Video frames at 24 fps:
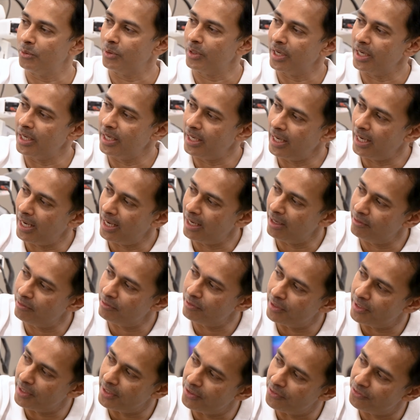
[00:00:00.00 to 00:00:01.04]
in everyday
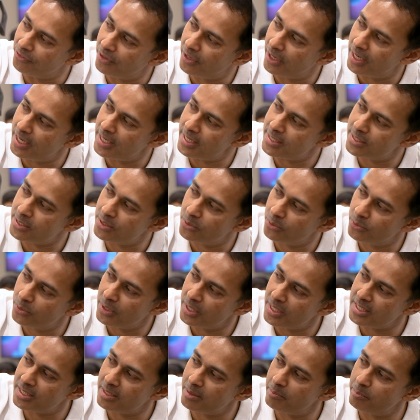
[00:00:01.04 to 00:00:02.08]
clinical practice for more
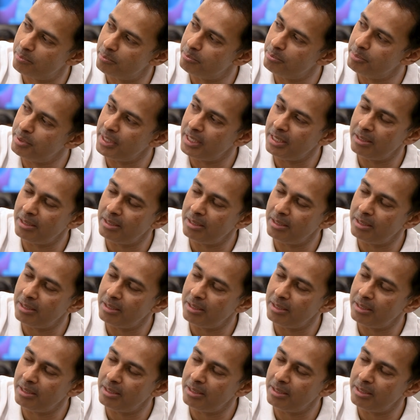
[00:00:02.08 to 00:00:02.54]
than a decade.